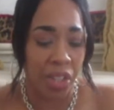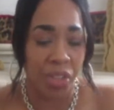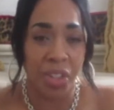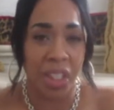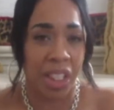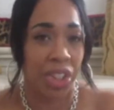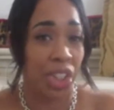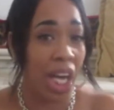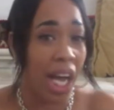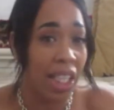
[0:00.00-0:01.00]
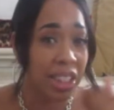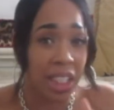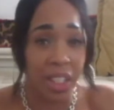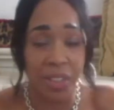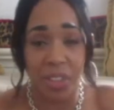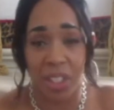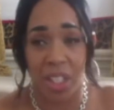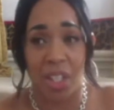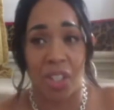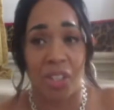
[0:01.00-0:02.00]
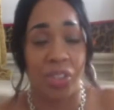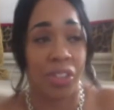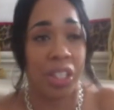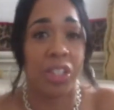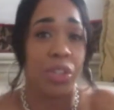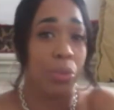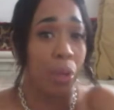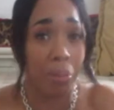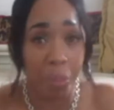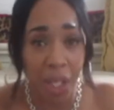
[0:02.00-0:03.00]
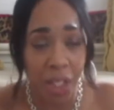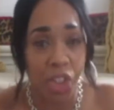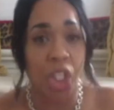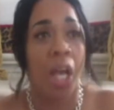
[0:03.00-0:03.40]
You're gonna get your oxtails there. You're gonna get your rum punch.